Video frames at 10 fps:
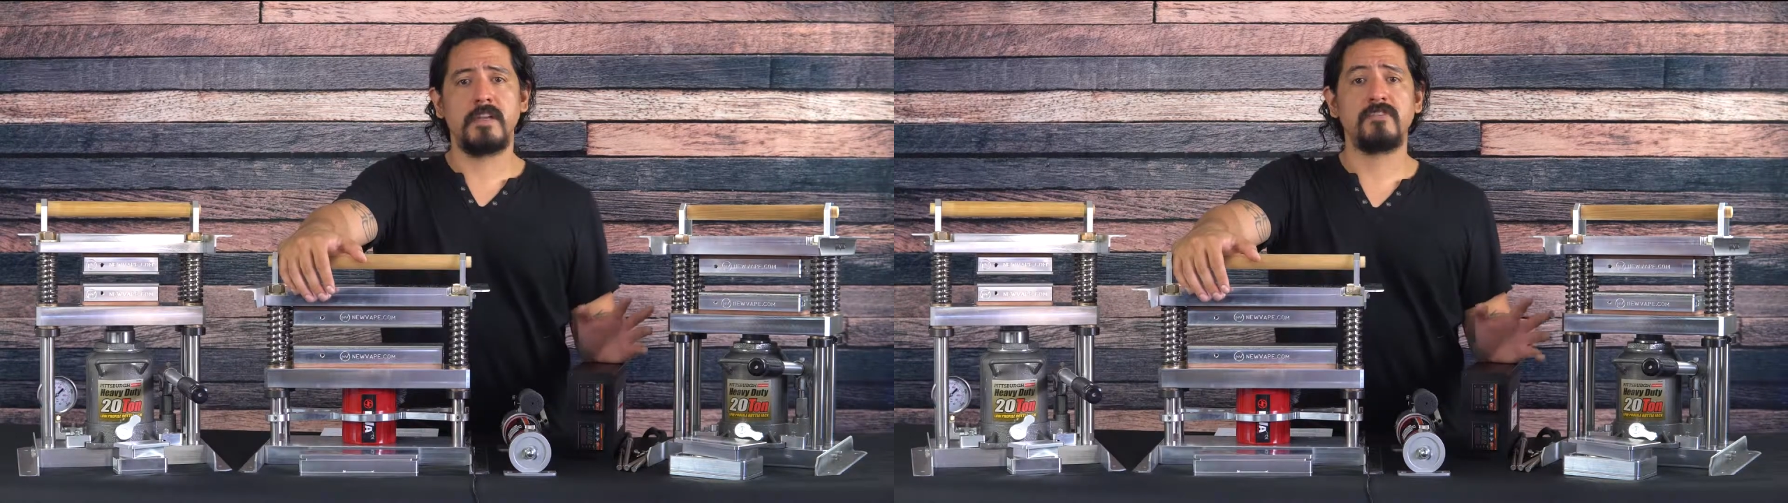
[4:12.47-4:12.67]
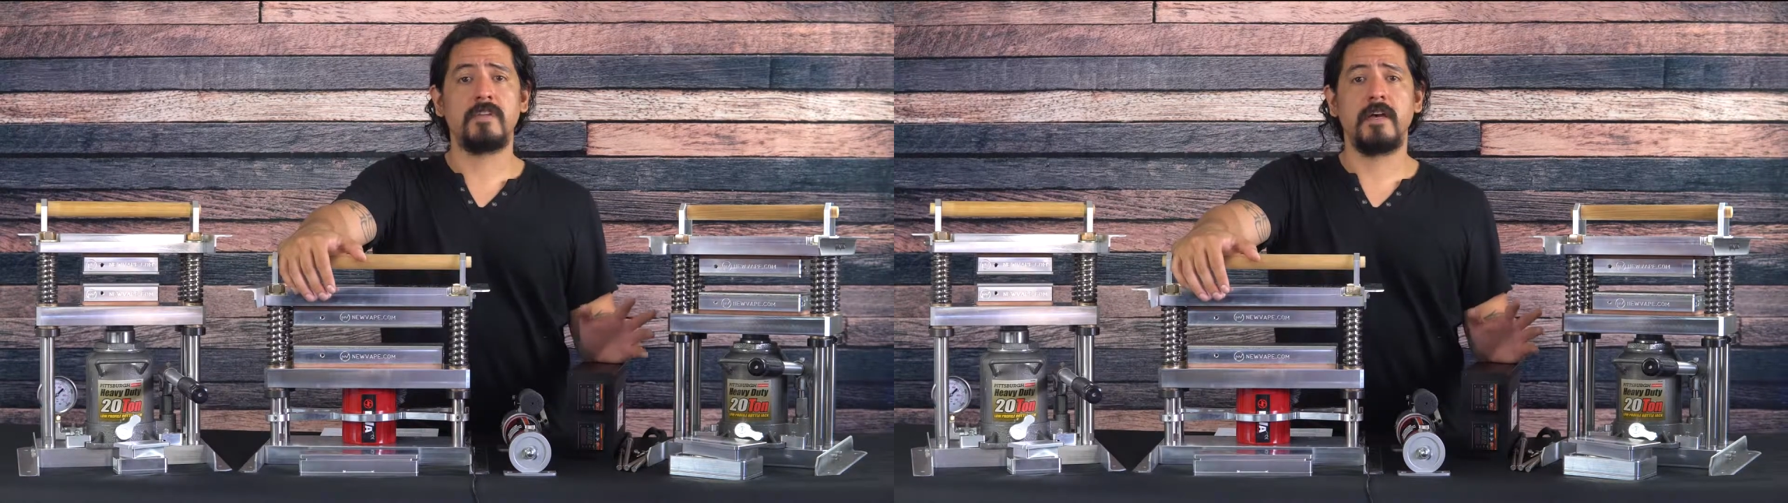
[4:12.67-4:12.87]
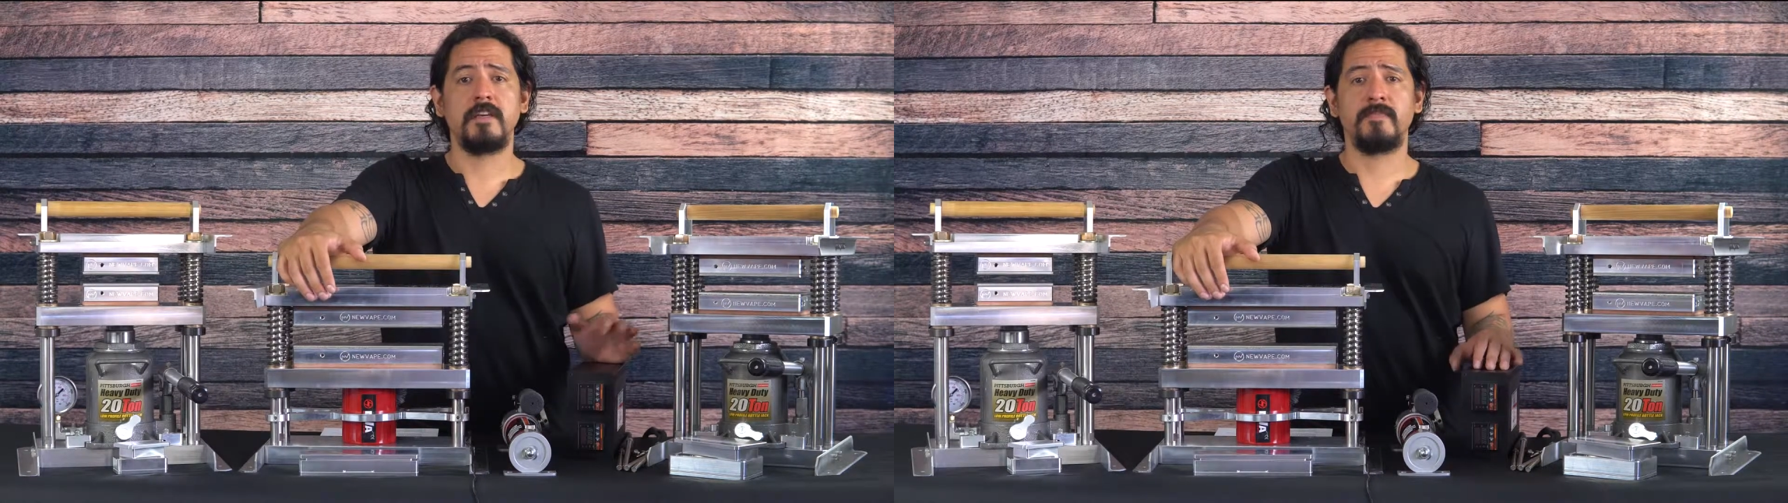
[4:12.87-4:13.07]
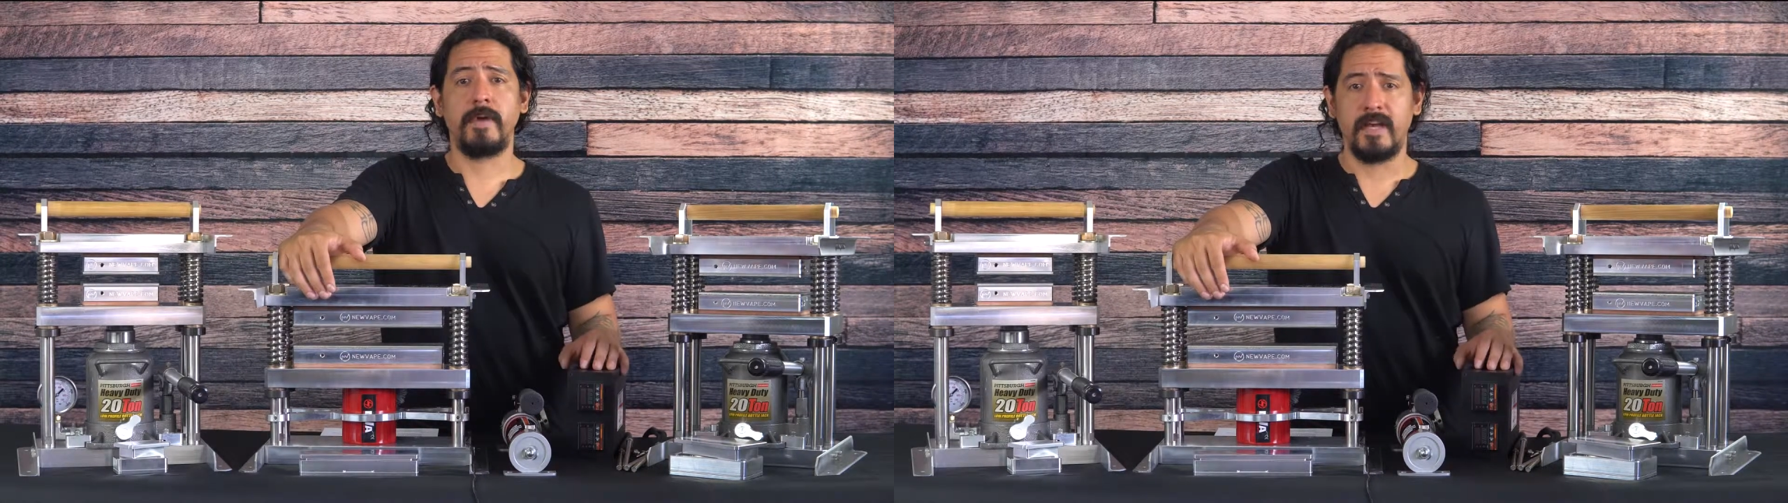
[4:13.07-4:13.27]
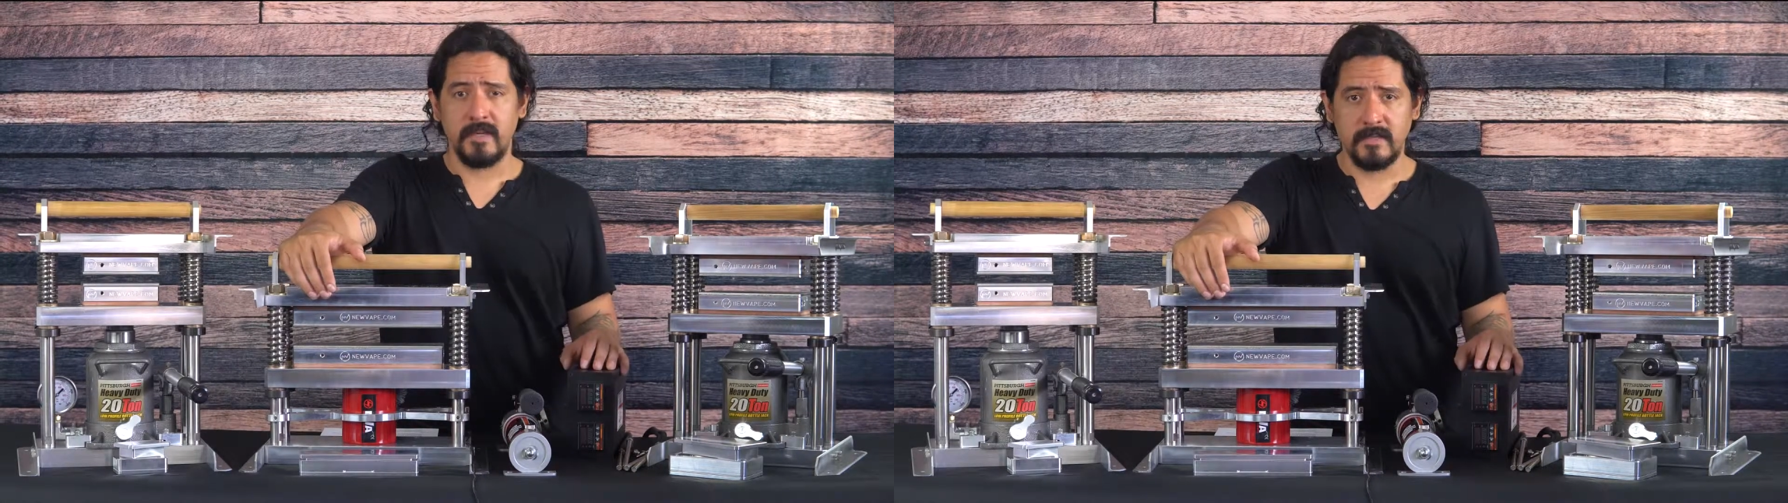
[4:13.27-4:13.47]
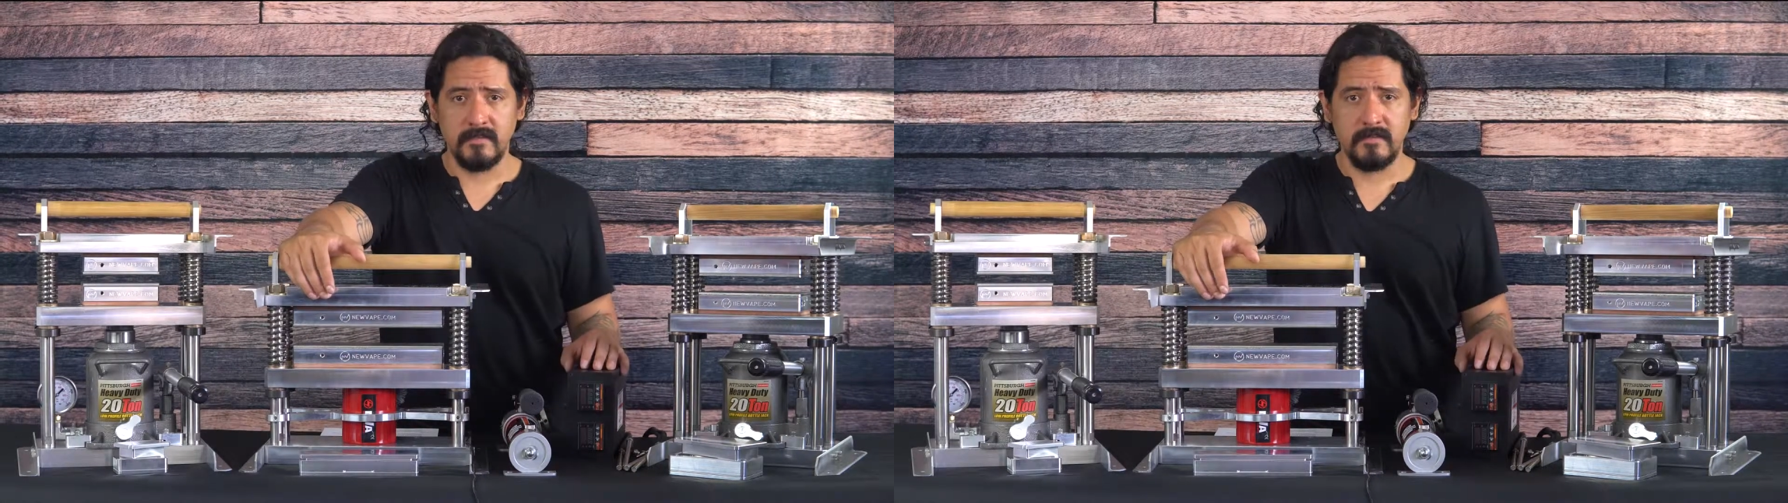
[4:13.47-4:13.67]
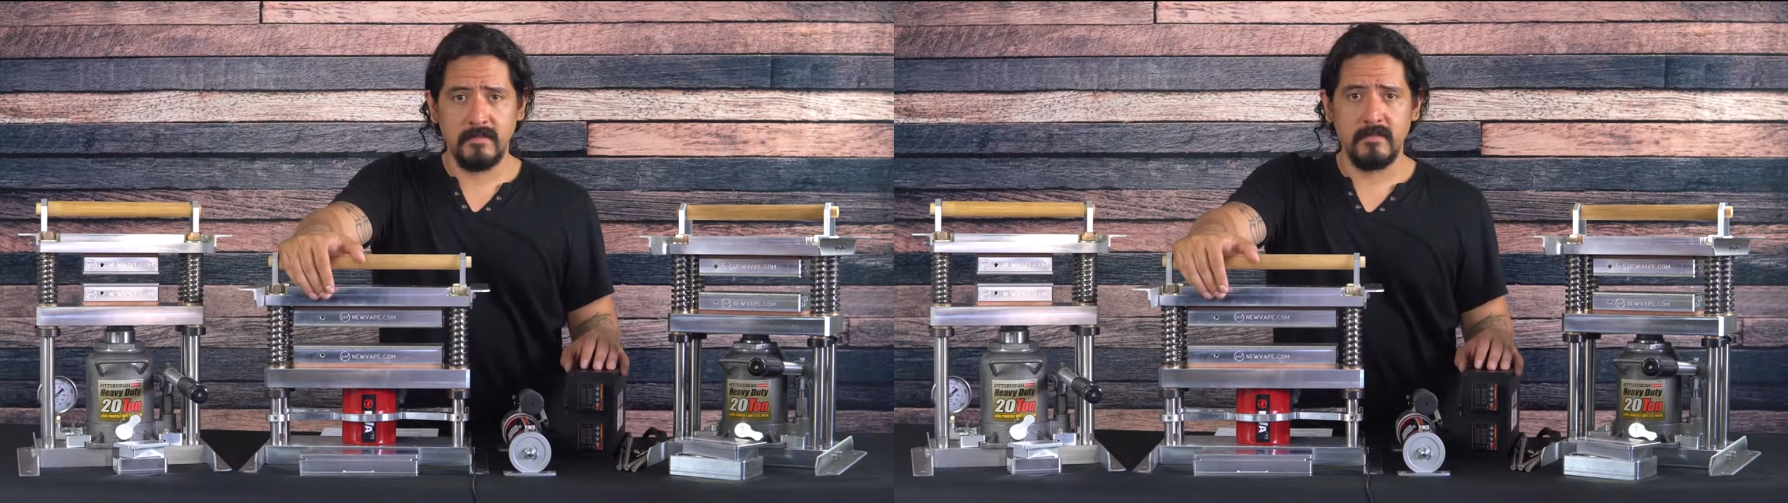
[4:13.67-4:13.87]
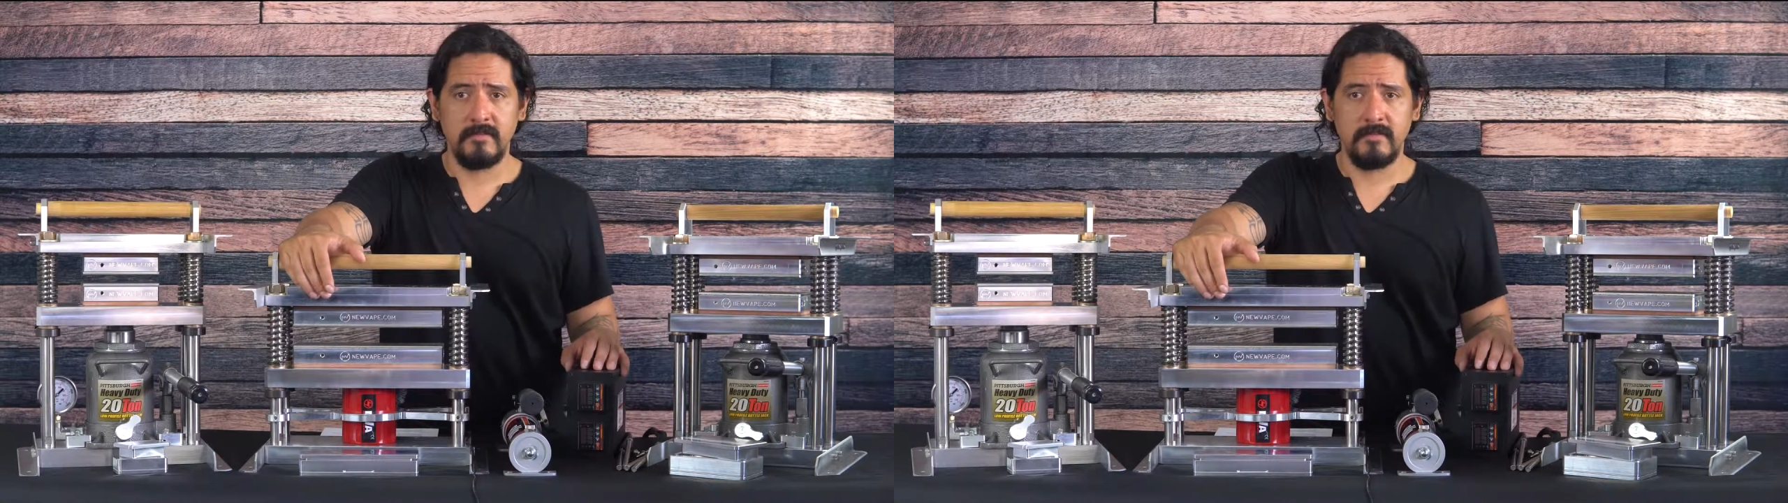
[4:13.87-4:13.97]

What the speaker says: size bags